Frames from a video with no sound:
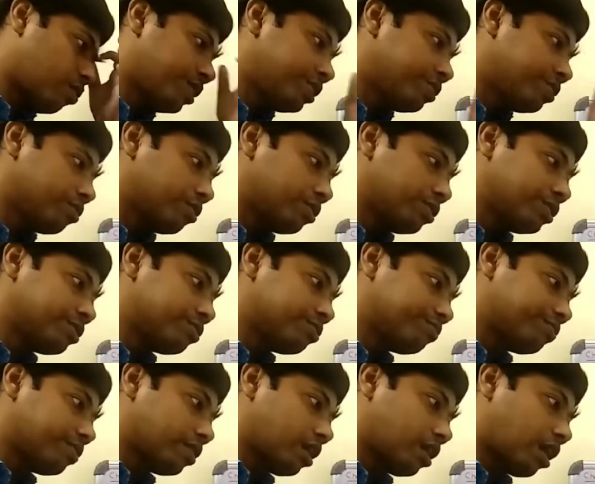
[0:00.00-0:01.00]
when
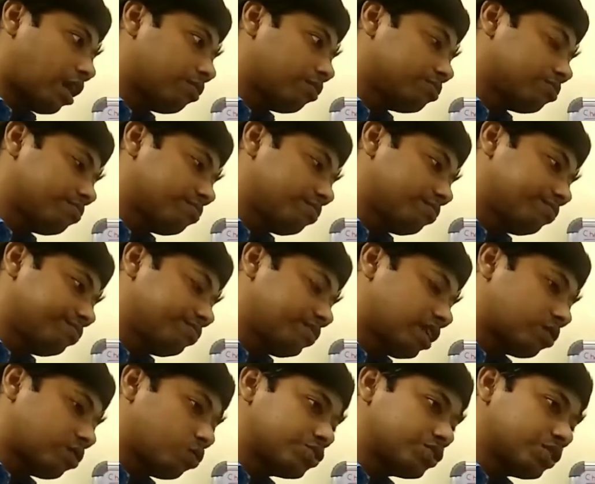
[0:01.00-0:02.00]
you the
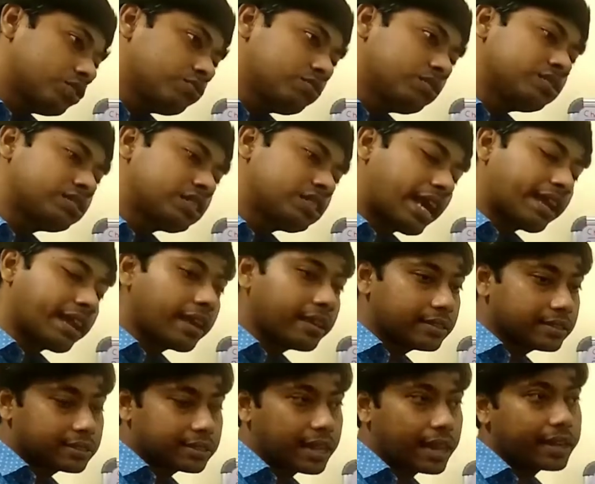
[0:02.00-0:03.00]
question will
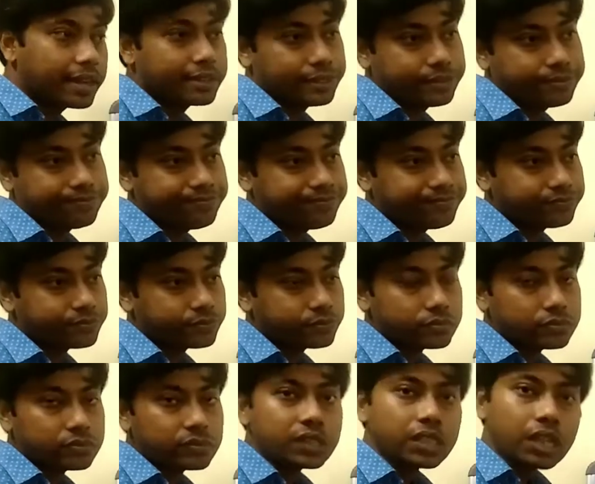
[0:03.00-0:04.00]
arise that
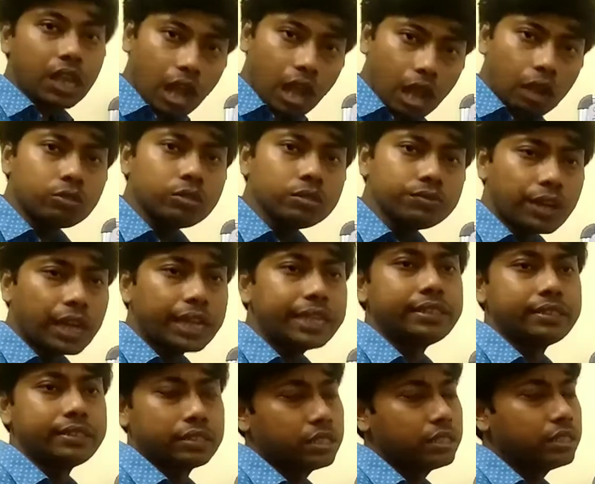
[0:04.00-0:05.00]
how to
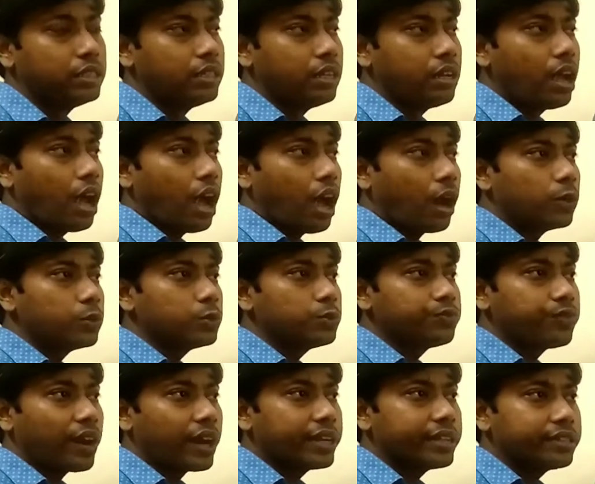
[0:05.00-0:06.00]
find
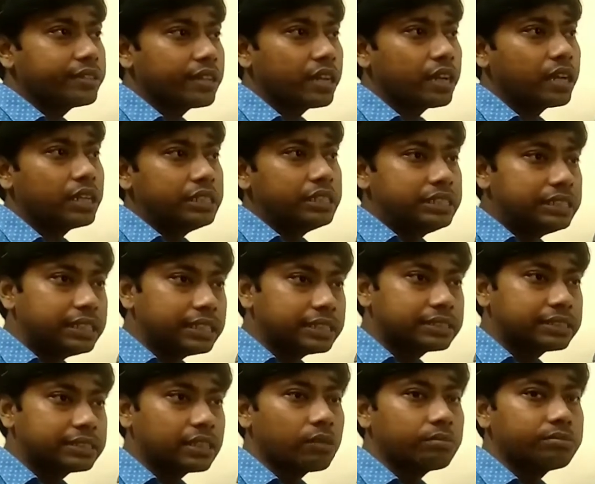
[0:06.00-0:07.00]
the
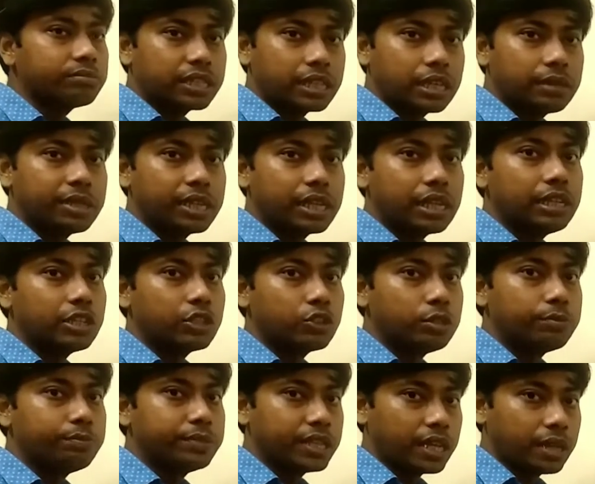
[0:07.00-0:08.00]
direction of the chemical
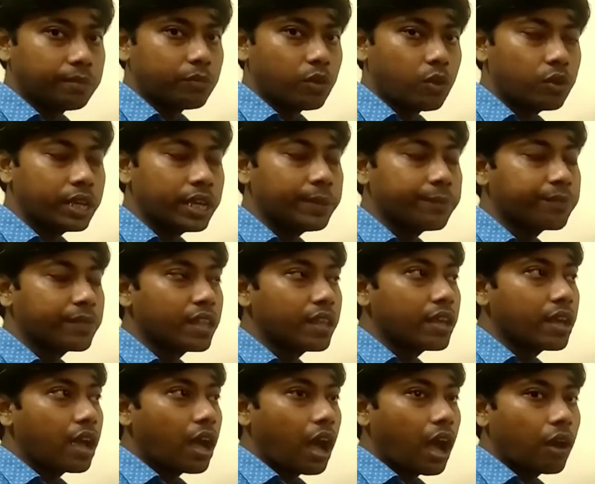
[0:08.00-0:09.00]
equilibrium. Okay,
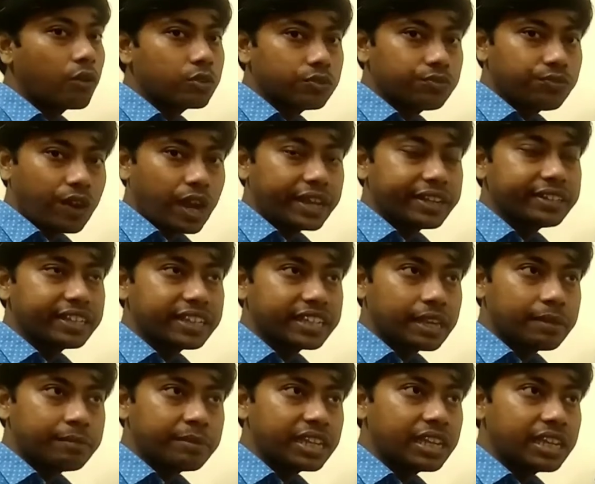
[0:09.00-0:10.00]
how to find the
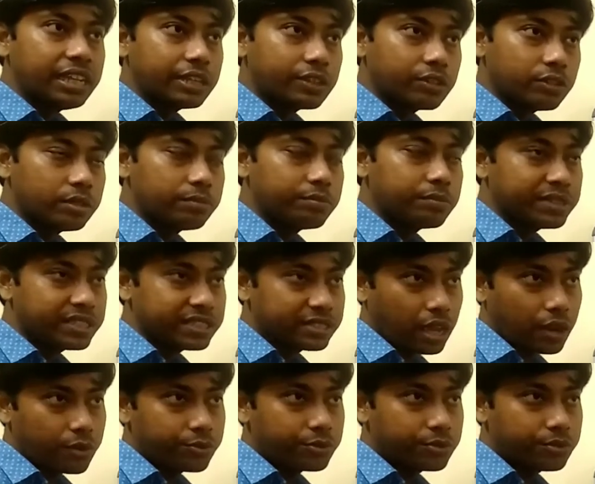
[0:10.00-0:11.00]
chemical equilibrium means
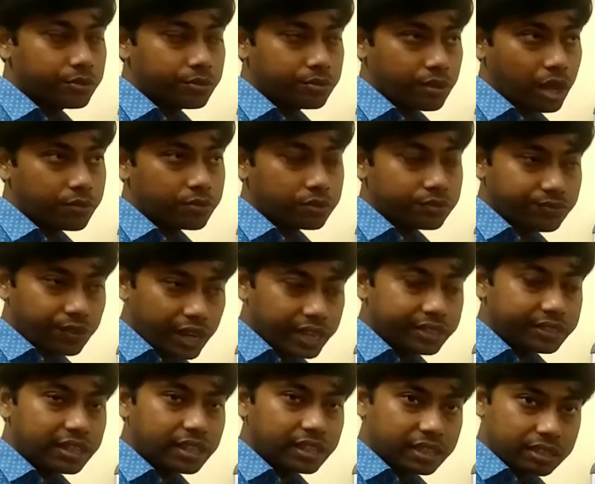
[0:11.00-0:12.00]
how to
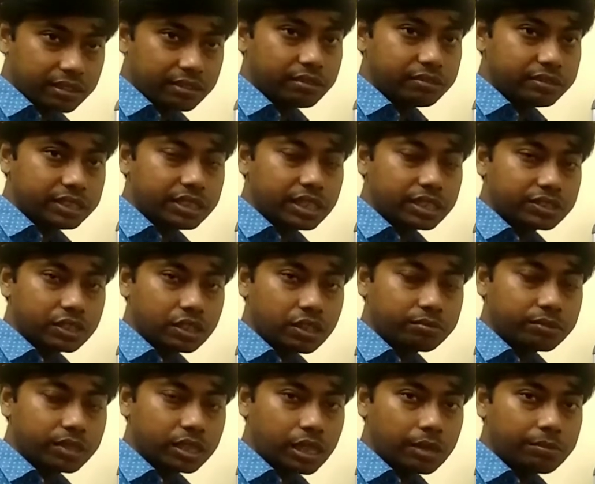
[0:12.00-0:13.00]
find the direction
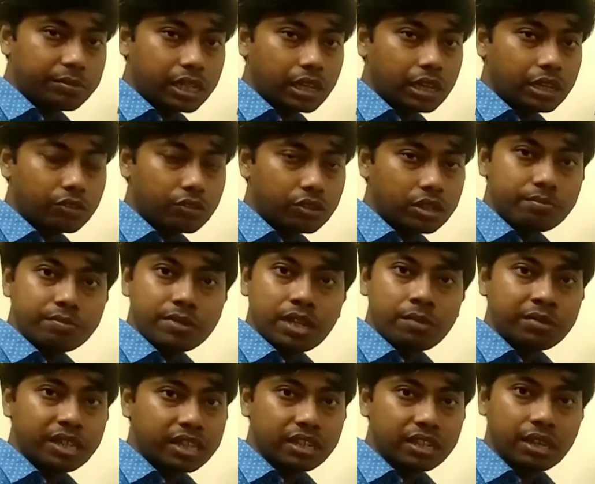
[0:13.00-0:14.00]
of the chemical
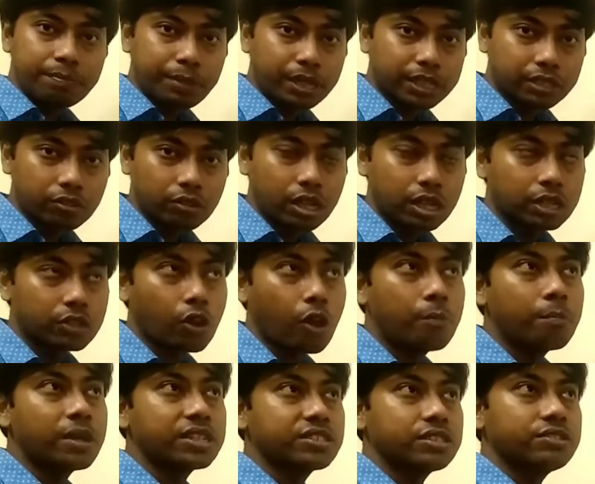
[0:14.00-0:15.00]
equilibrium in a particular
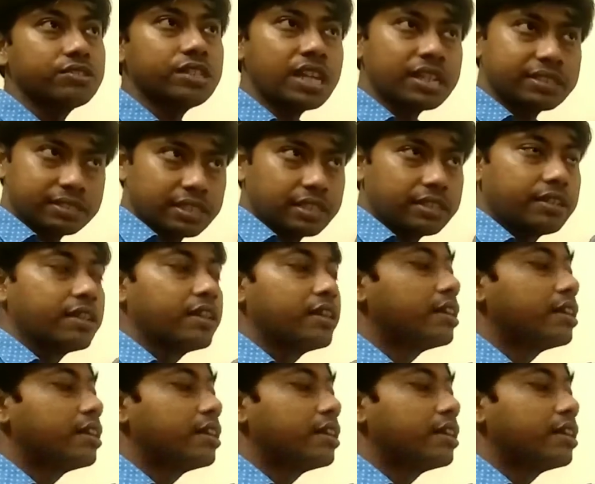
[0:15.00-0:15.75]
combustion reaction.